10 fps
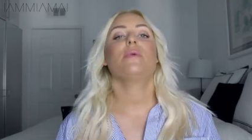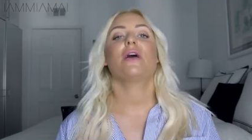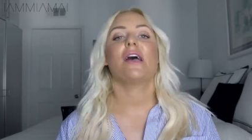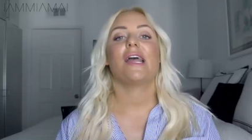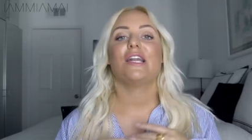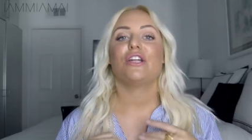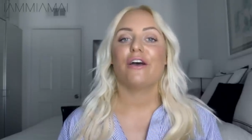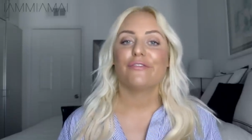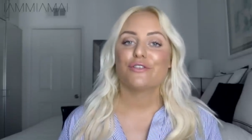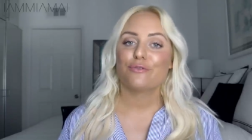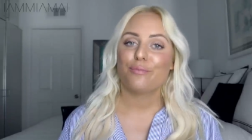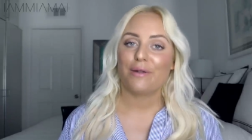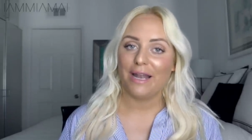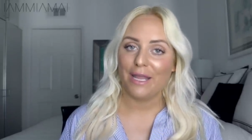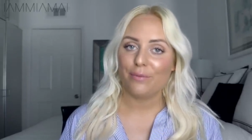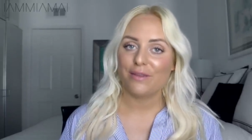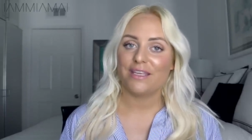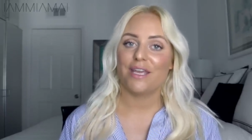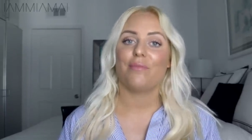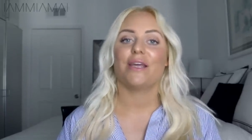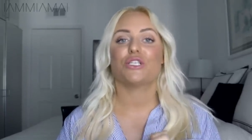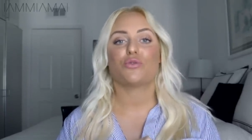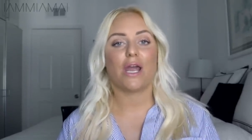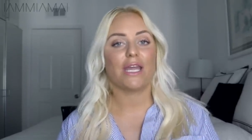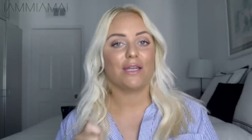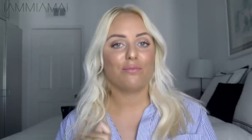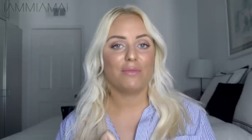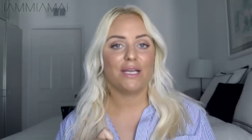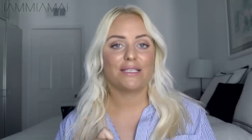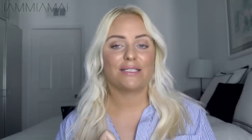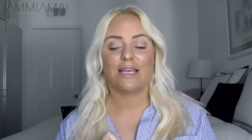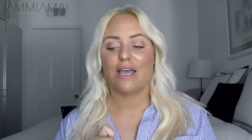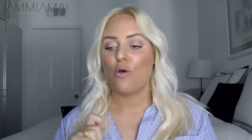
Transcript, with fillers: but I love to play with them and try and mix